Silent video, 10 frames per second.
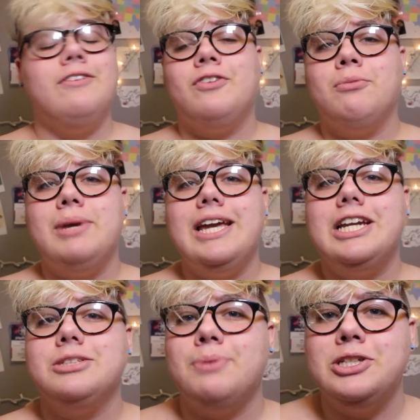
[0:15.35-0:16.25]
for me,
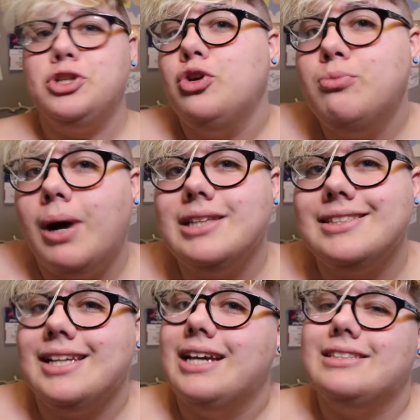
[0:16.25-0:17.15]
it has been two
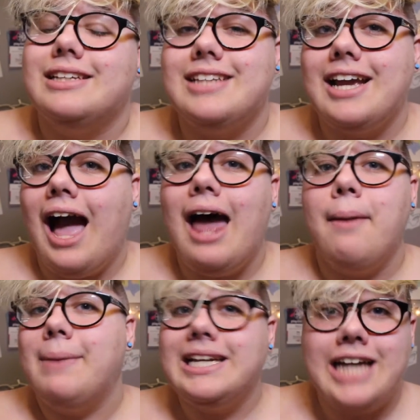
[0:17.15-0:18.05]
months since I
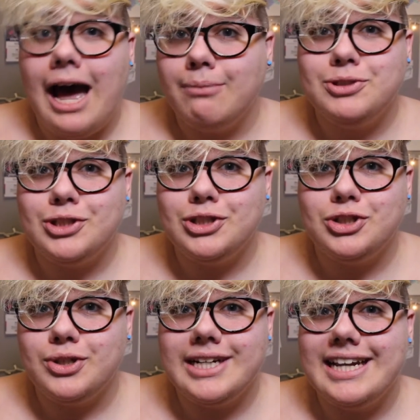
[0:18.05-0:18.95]
got my top
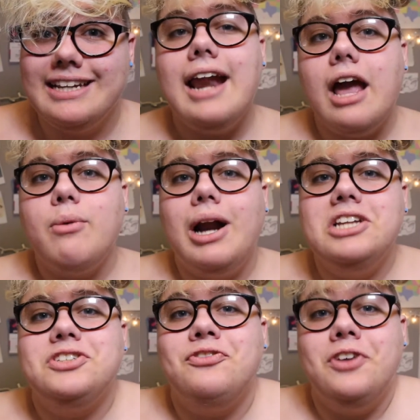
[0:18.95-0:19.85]
surgery, and I
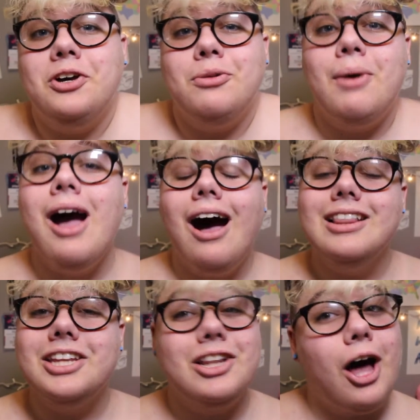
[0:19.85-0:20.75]
wanted to film
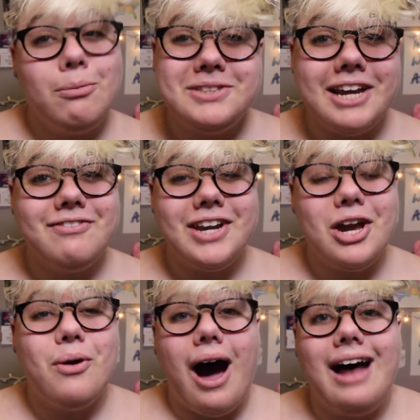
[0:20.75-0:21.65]
a little update
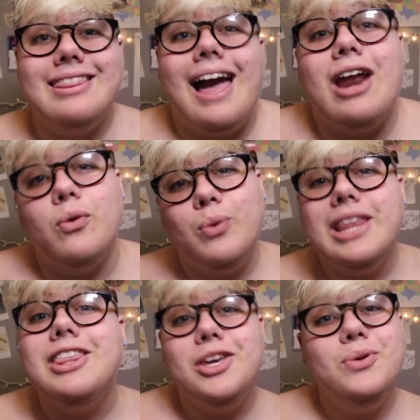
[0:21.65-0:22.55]
video on that
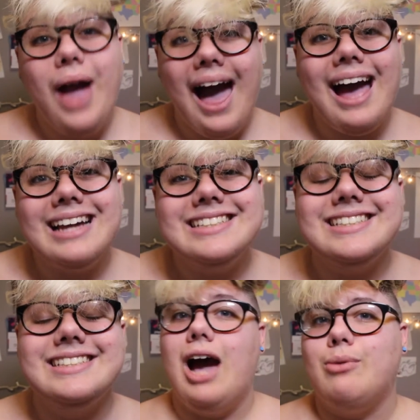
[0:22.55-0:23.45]
with you
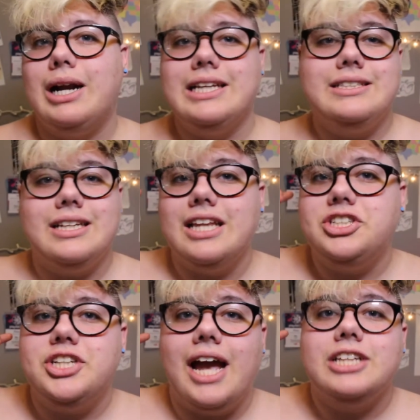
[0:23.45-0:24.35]
guys. I wanted to
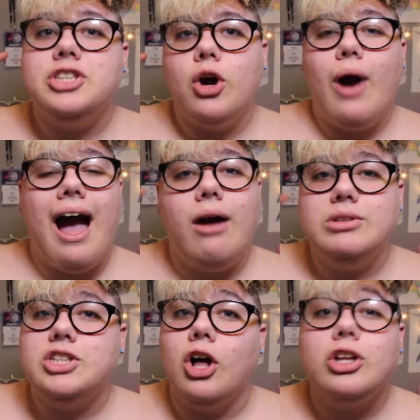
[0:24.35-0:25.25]
let you guys know how
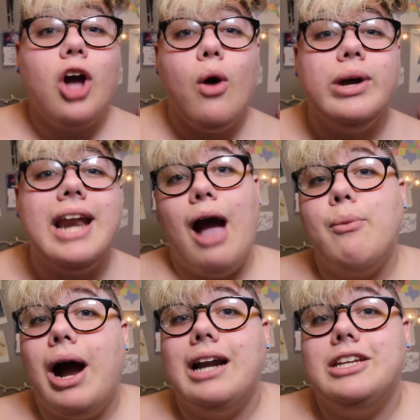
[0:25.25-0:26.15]
it's all going. I
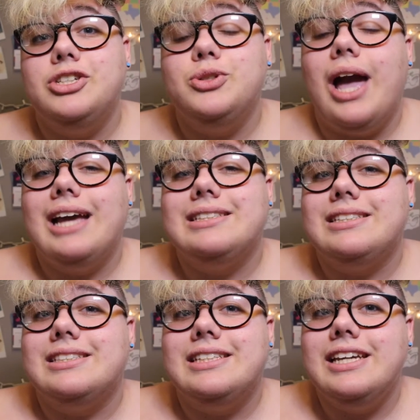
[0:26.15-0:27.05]
wanted you guys
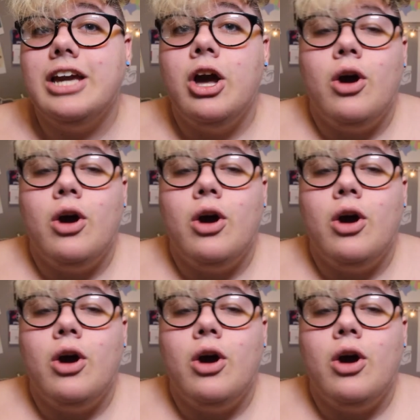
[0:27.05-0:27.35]
to see